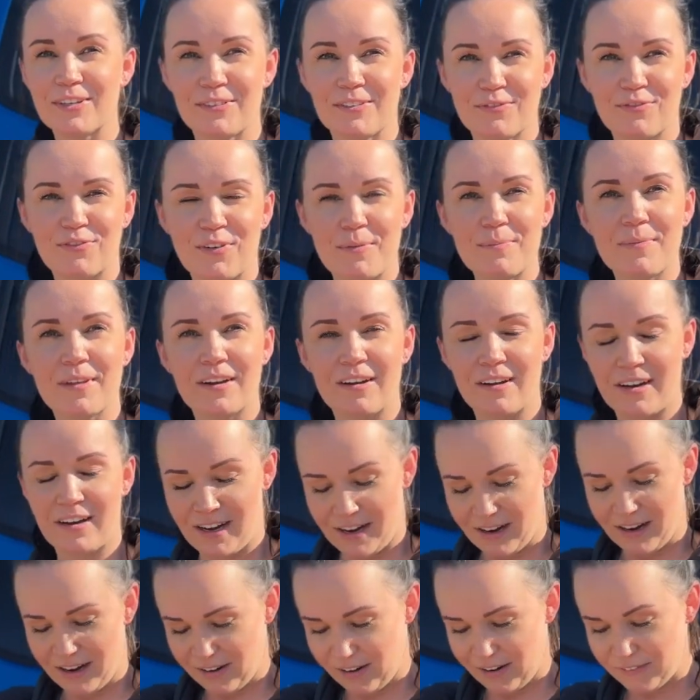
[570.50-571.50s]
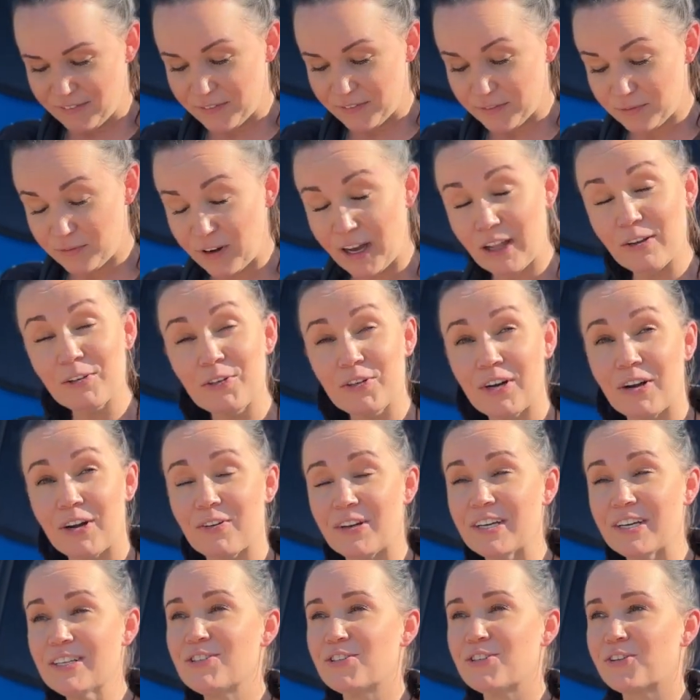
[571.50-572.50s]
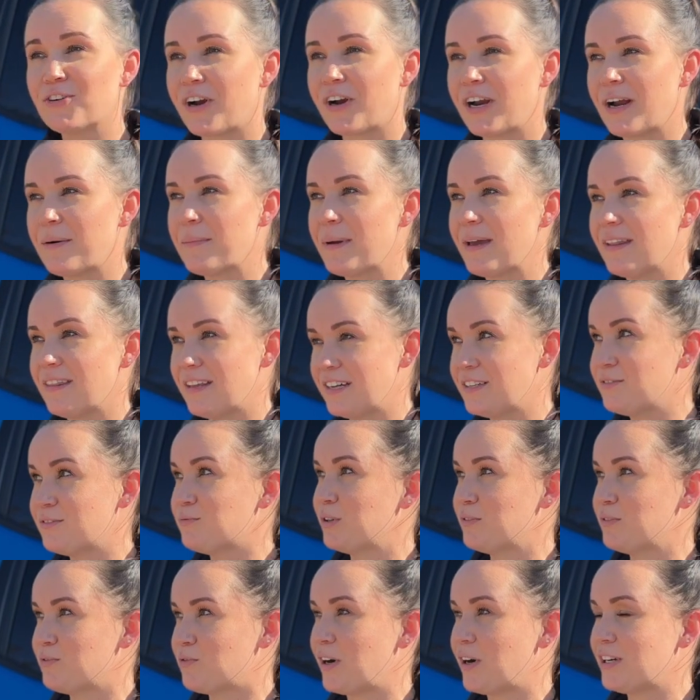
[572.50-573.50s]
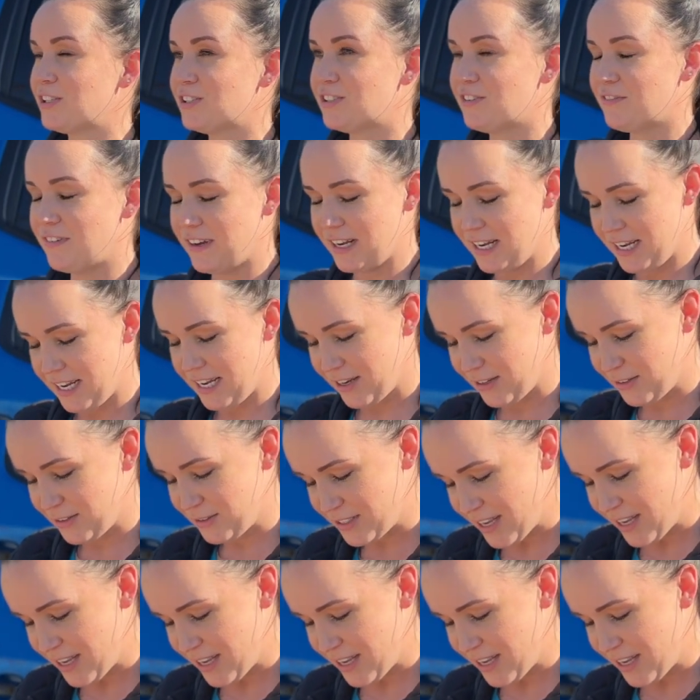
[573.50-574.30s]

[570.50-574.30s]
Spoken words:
From the following you on Instagram, and then we've watched the videos.